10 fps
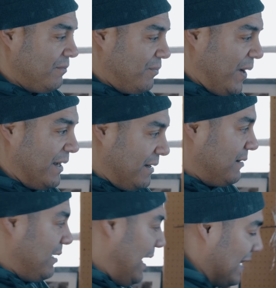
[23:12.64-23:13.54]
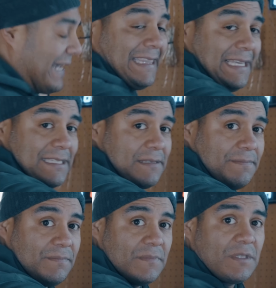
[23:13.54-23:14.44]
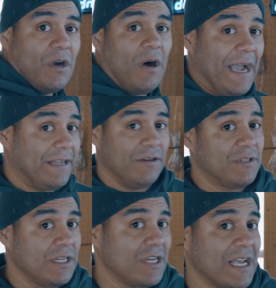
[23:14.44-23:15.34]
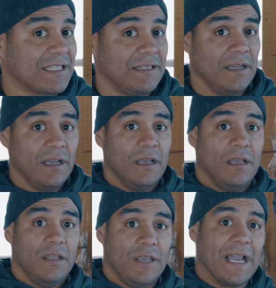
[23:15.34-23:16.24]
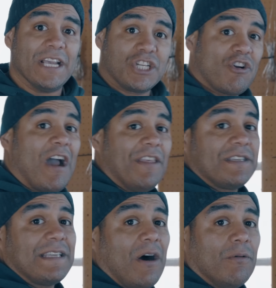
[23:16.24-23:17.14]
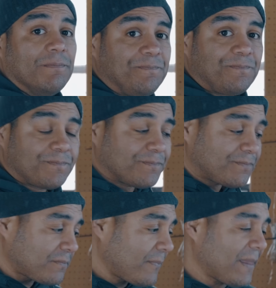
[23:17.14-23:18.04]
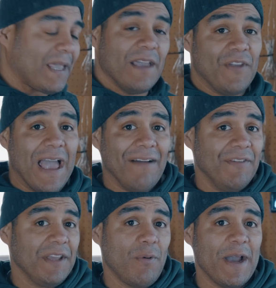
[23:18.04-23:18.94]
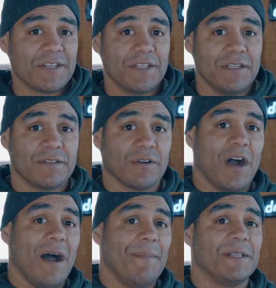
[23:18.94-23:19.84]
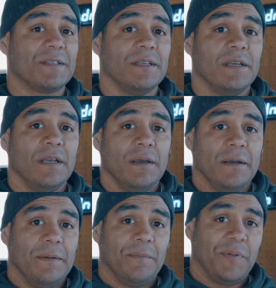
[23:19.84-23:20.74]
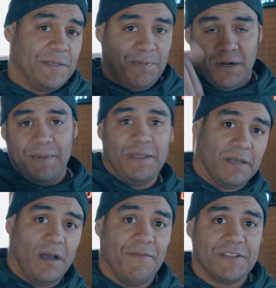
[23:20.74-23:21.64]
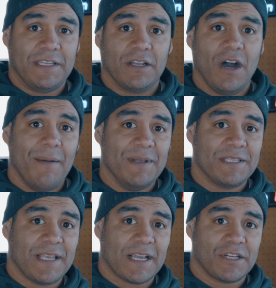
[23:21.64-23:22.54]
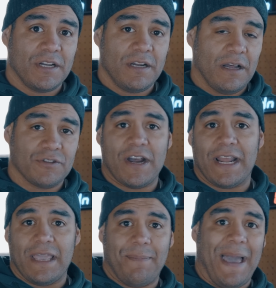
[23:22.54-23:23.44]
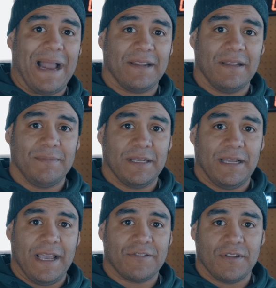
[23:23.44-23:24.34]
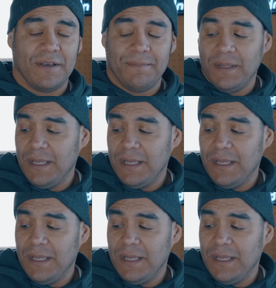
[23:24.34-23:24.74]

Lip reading: but I like this. So I do suggest you guys try this out. If you have any questions or comments, please put them obviously in the comments section, and I'll try to get back to them to answer them.